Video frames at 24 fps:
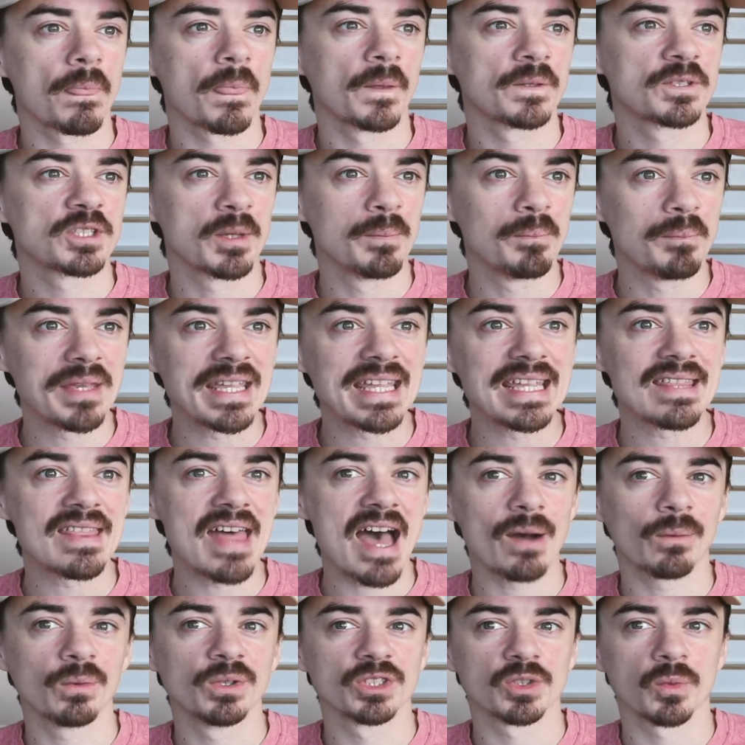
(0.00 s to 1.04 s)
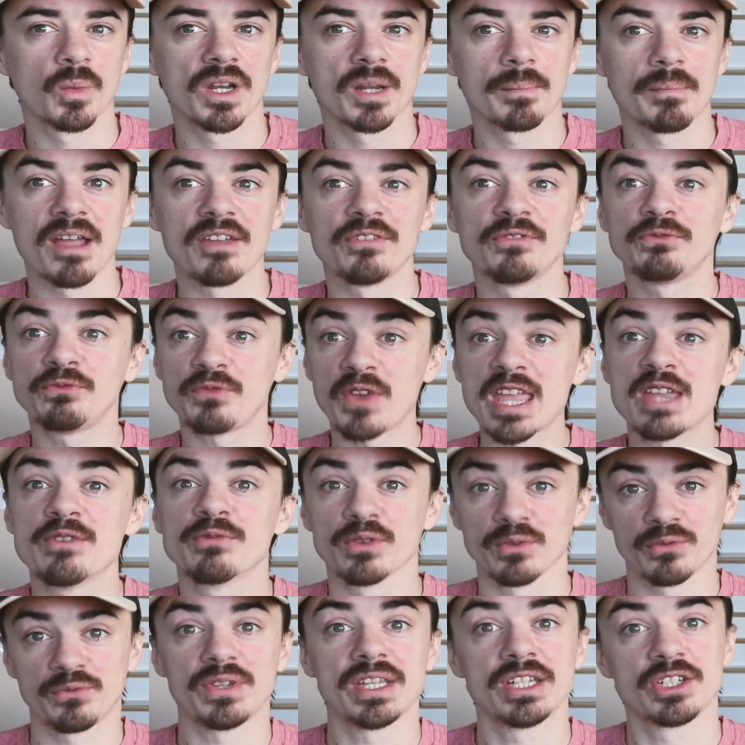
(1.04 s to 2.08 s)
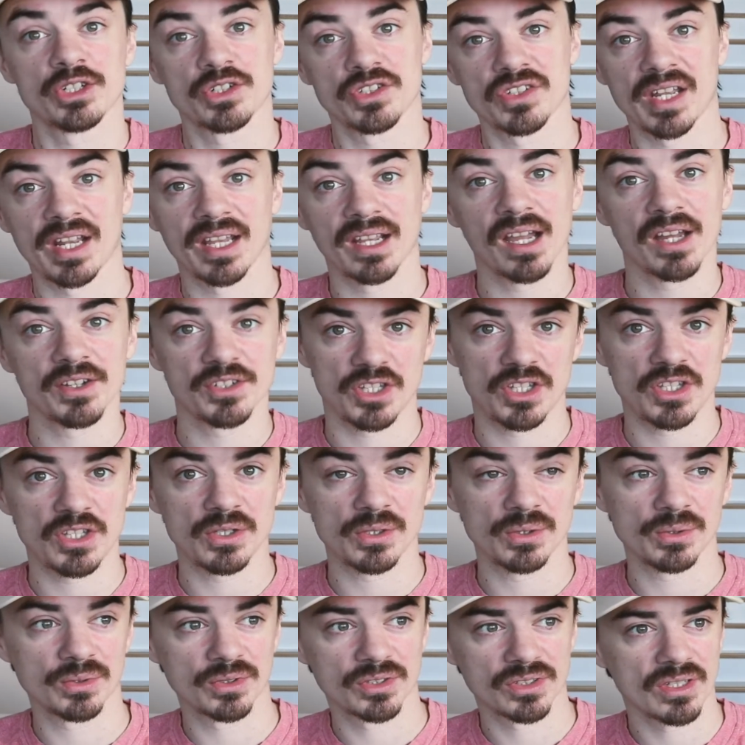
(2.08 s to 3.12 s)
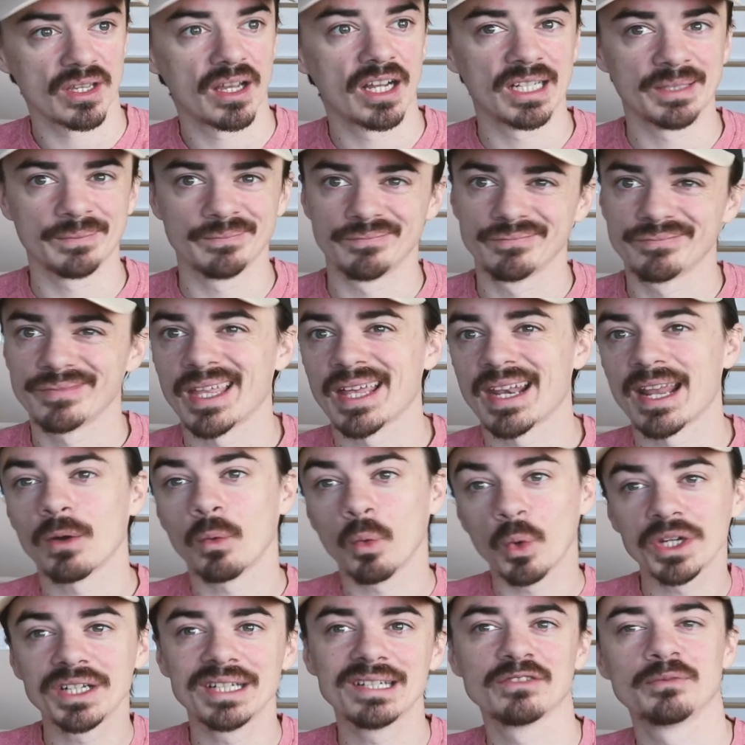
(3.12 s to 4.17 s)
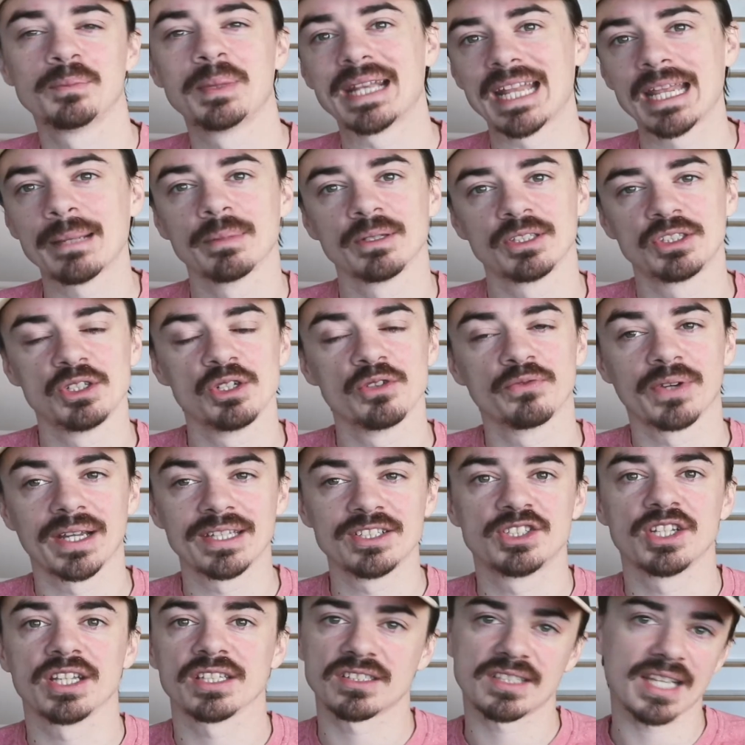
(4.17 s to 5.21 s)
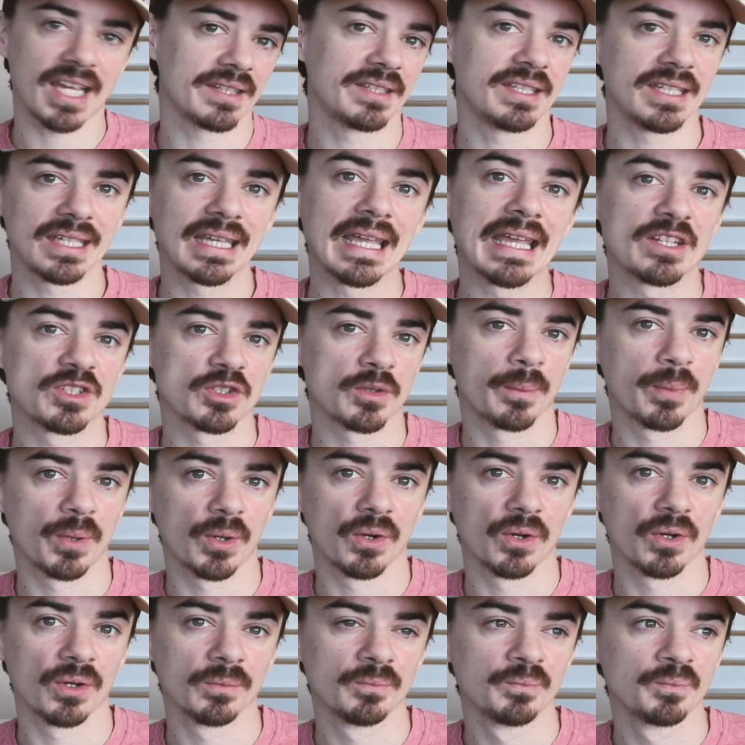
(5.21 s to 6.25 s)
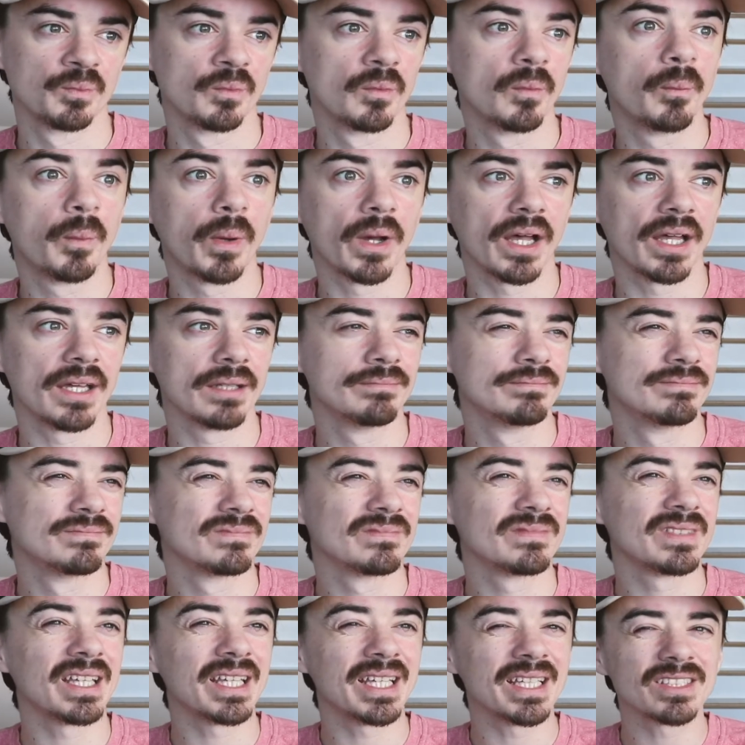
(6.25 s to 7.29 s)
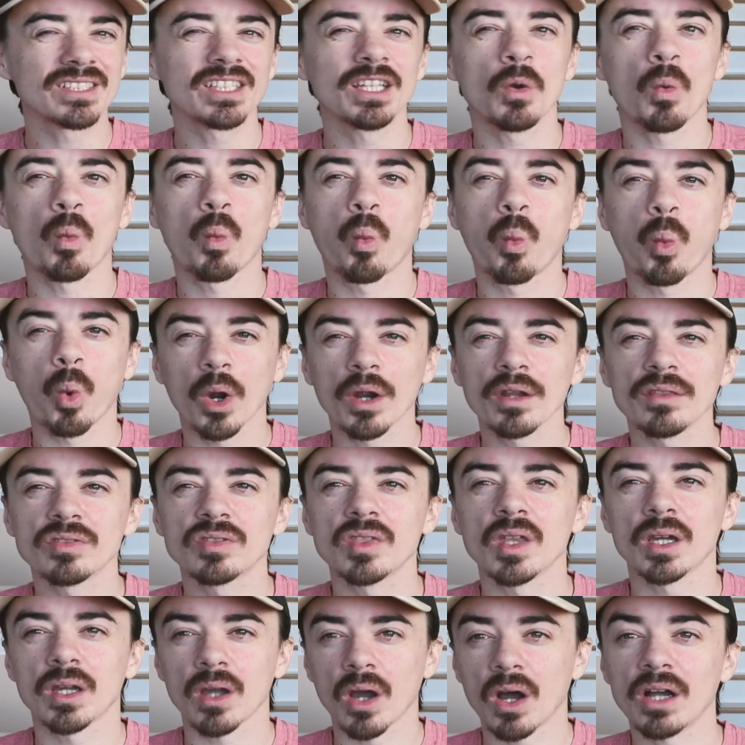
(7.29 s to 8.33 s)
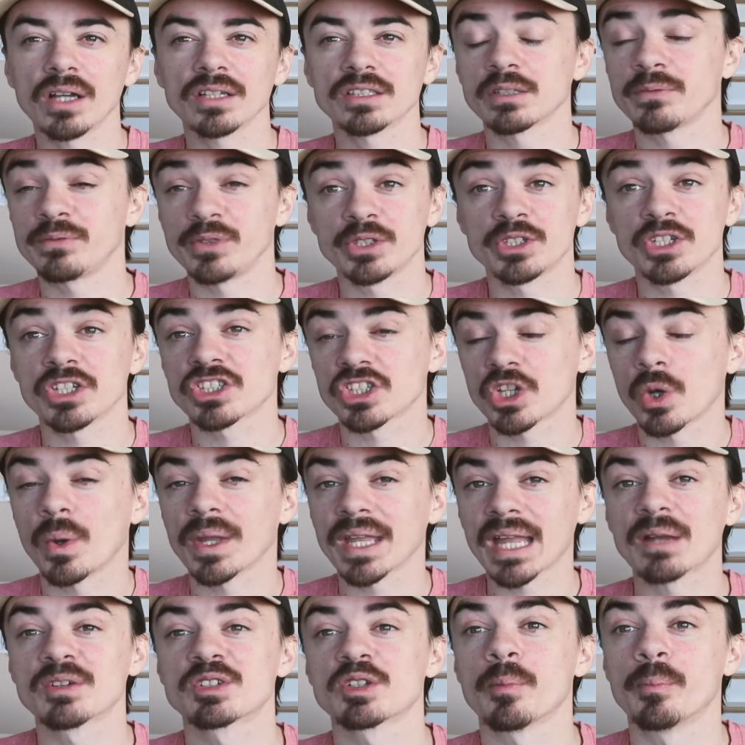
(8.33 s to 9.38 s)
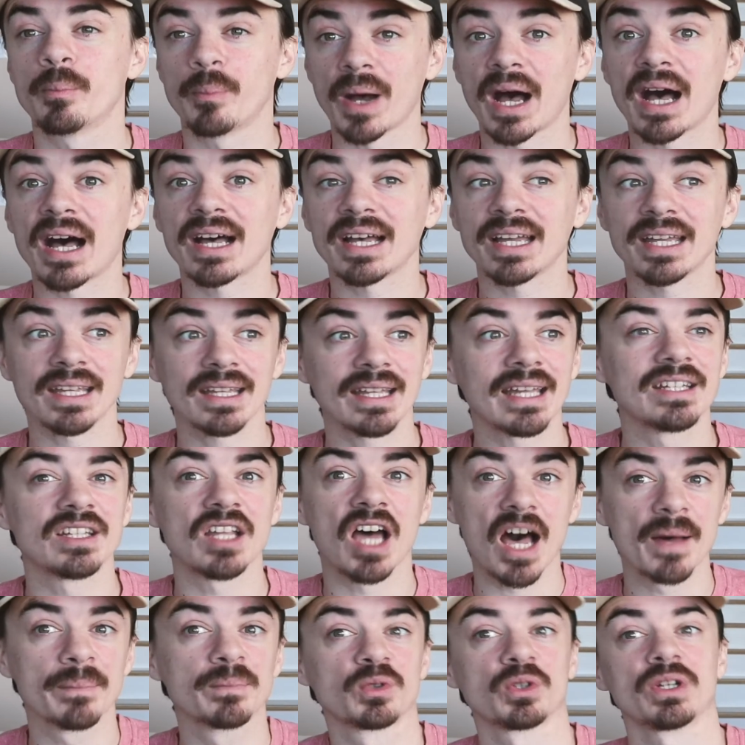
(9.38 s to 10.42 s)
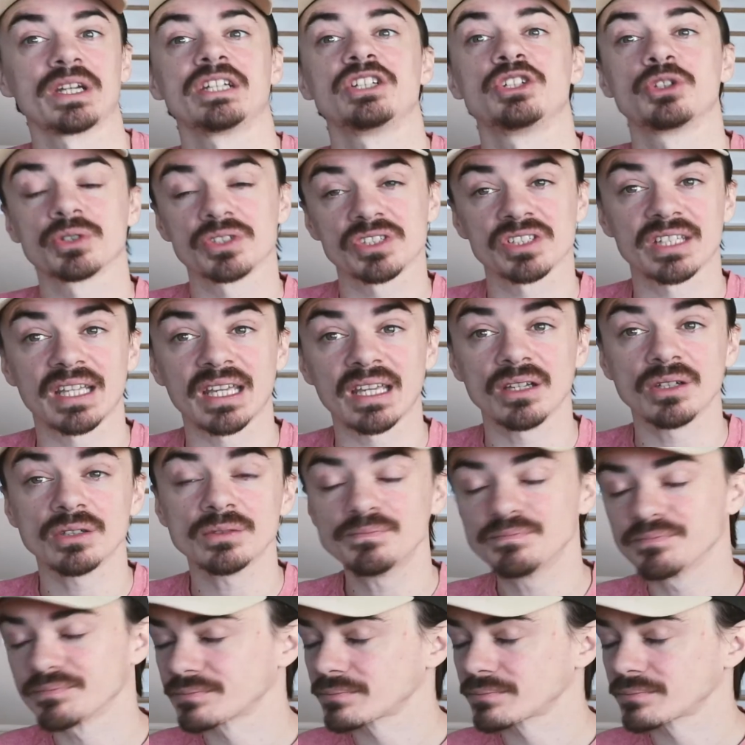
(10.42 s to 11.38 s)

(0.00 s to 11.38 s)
to me, that was one of my favorite features that I got to use, that I wouldn't have been able to if I just had the Acacia Pearl. But is it worth the cost if you're just going out to buy and upgrade your scale?